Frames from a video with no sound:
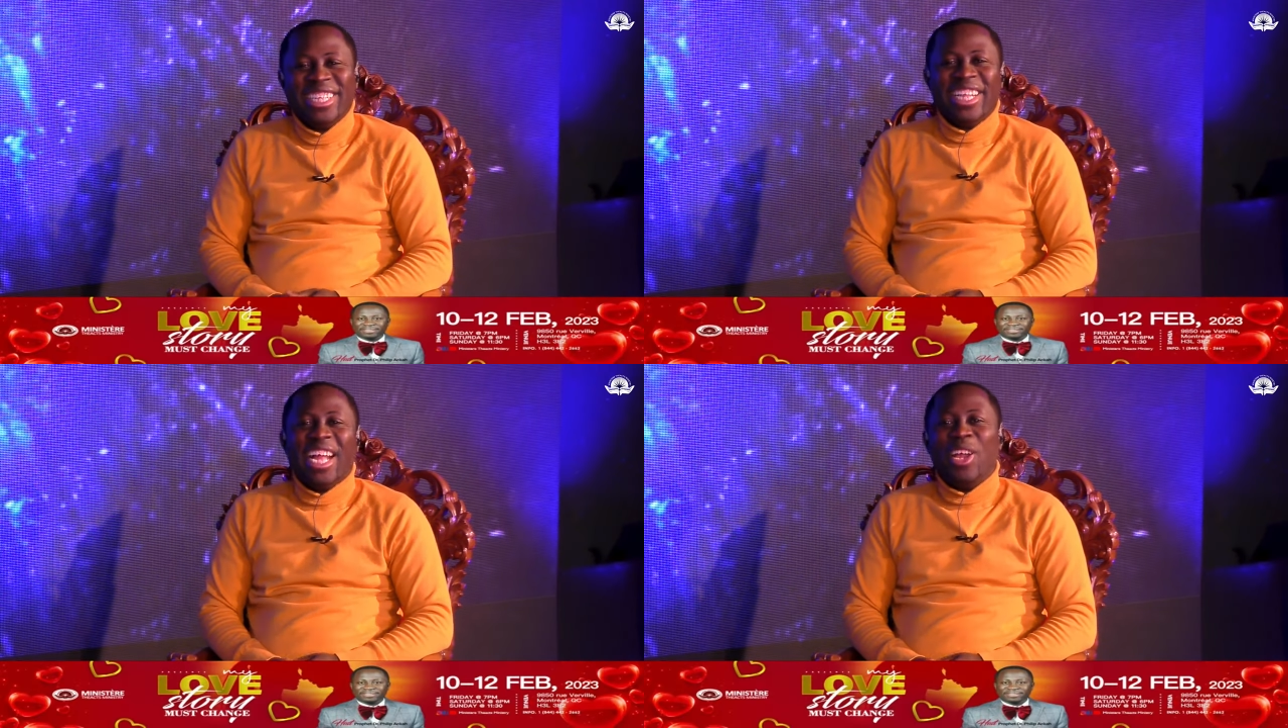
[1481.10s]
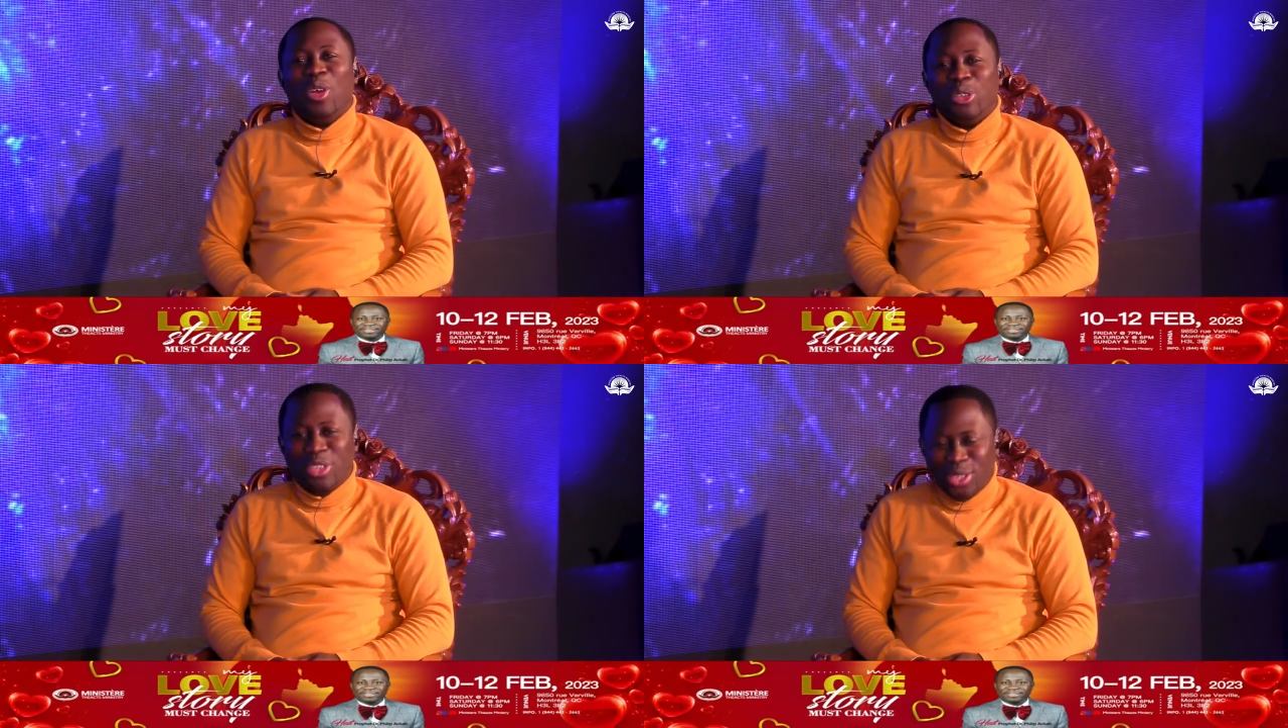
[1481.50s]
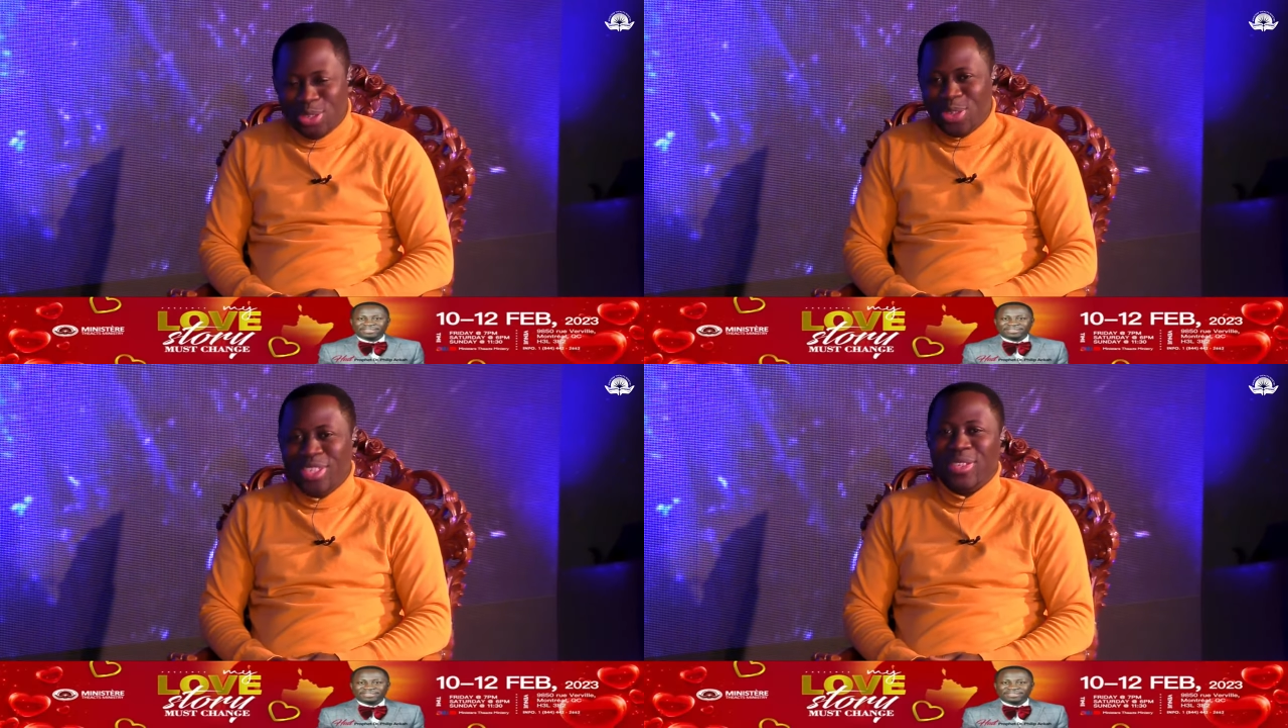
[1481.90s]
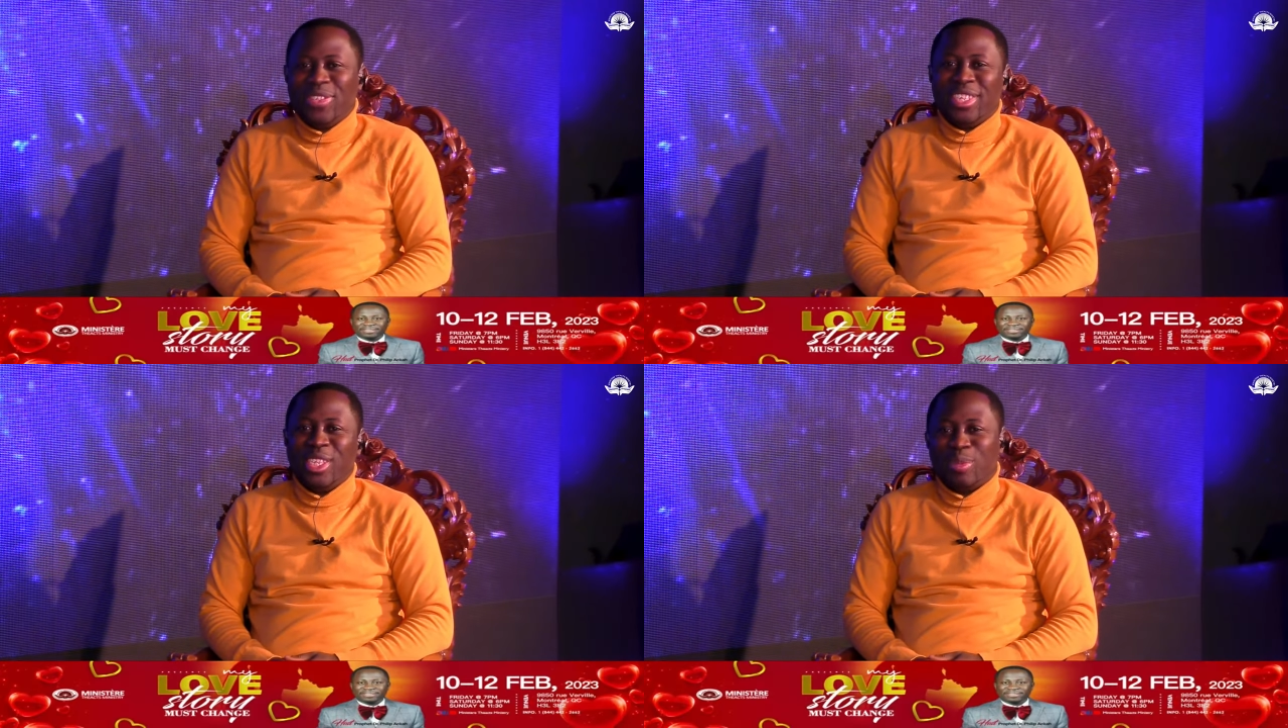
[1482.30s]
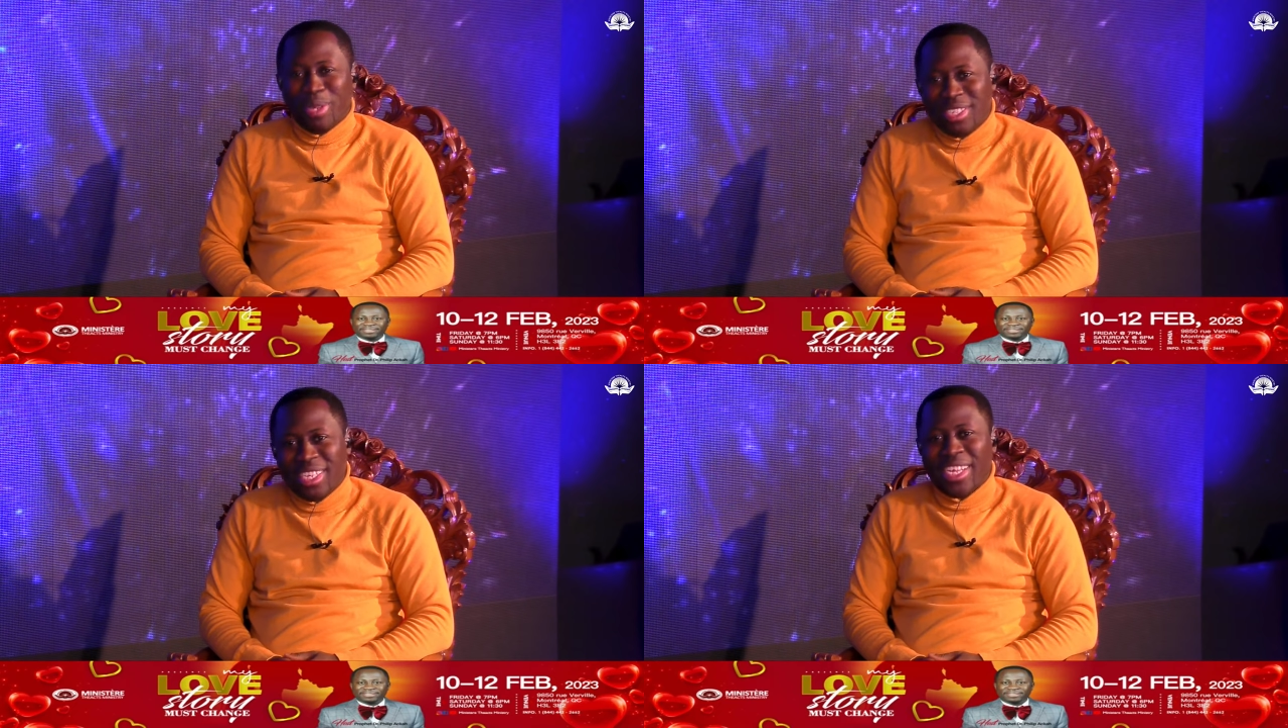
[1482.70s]
I also introduce the
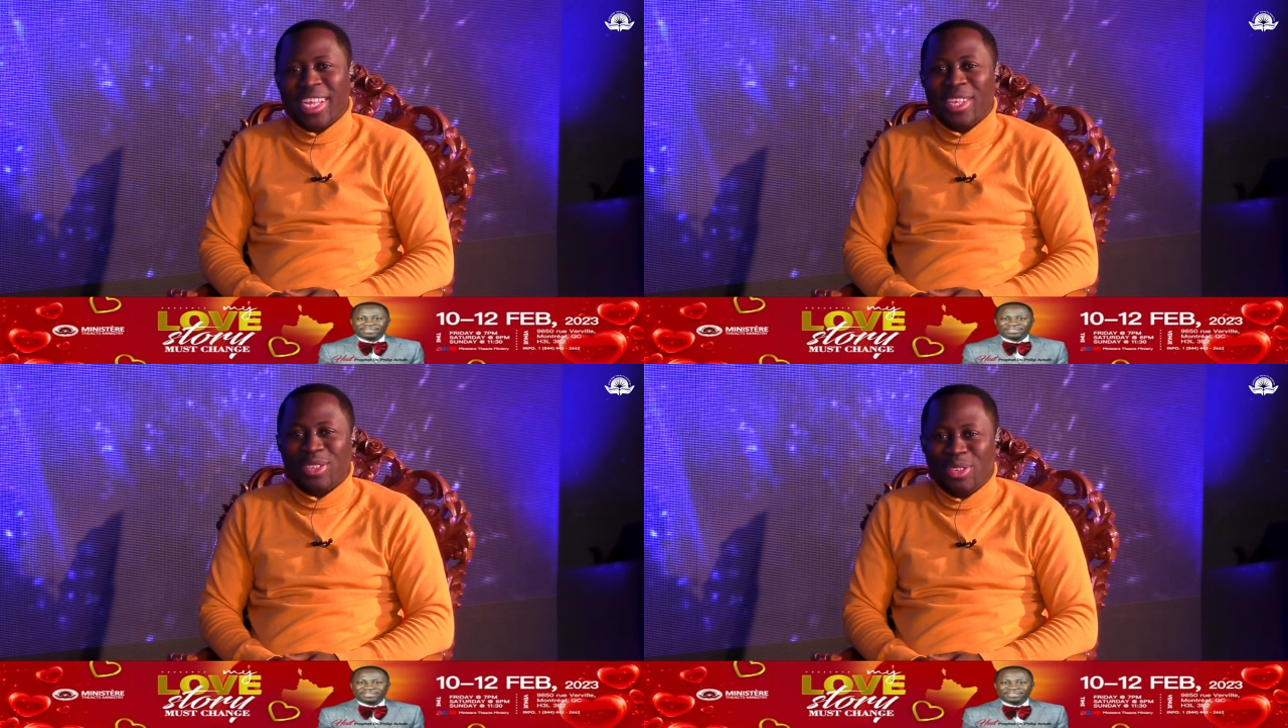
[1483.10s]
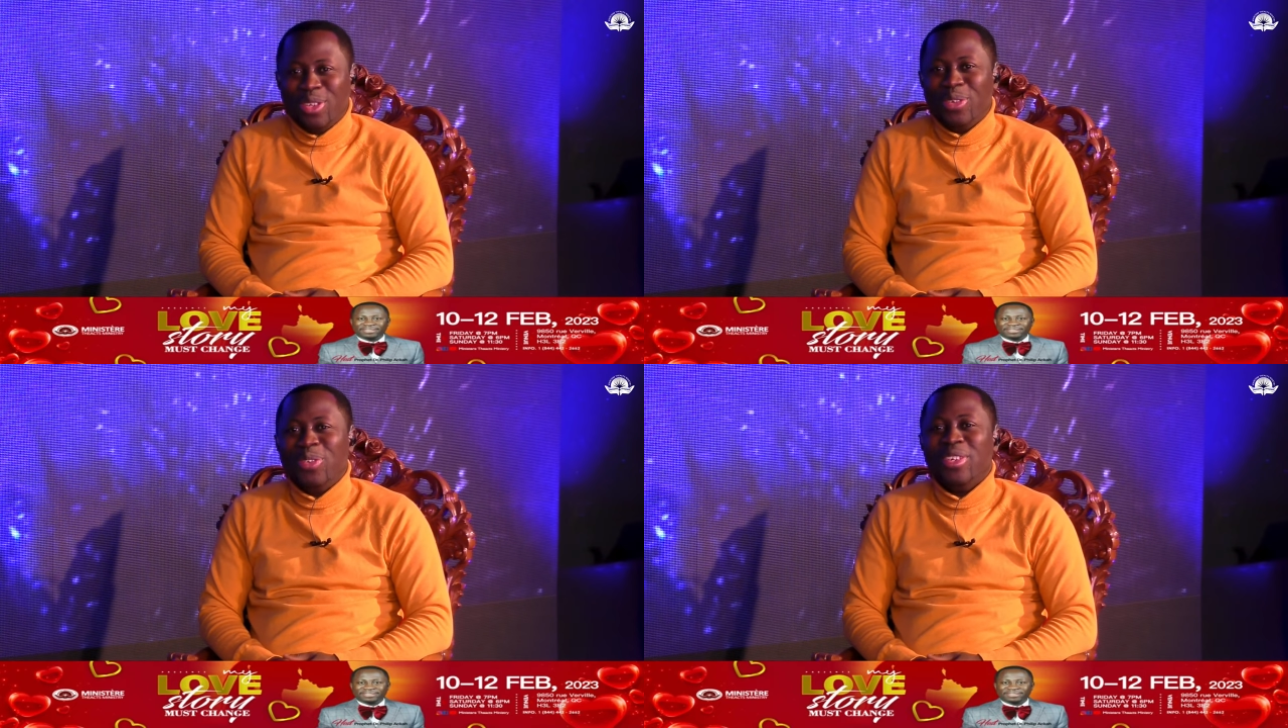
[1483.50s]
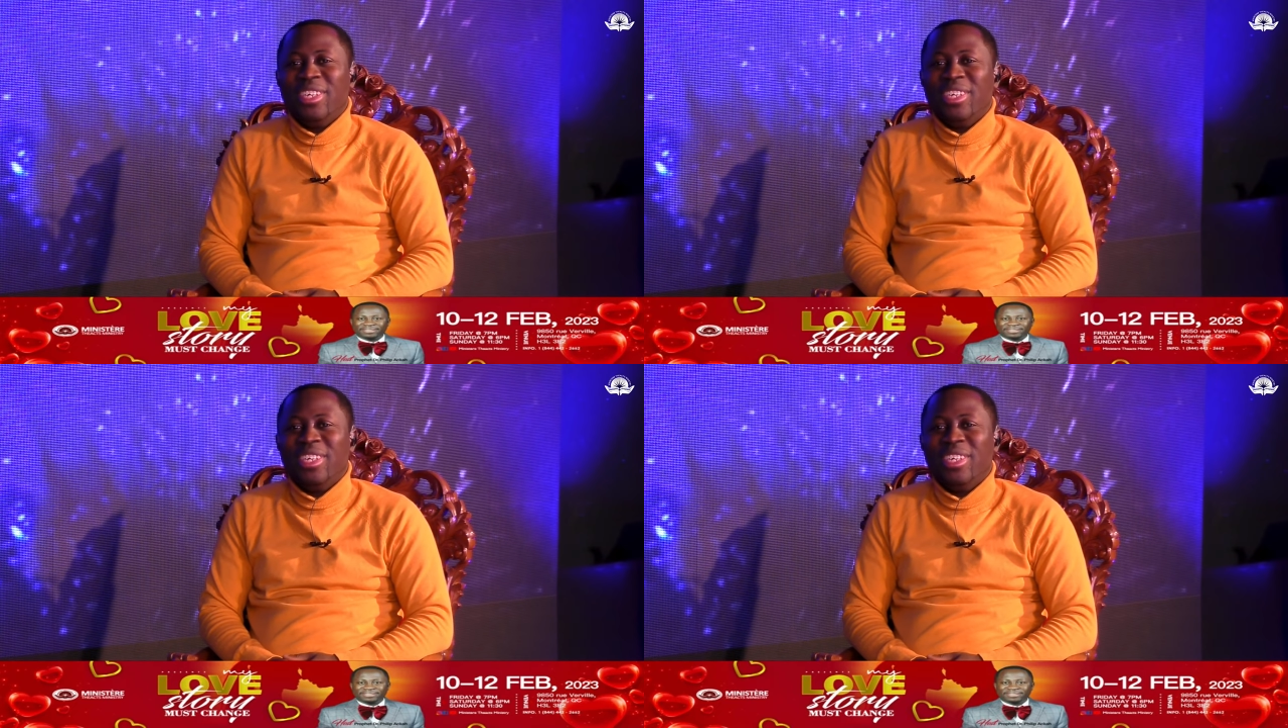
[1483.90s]
special guest to you,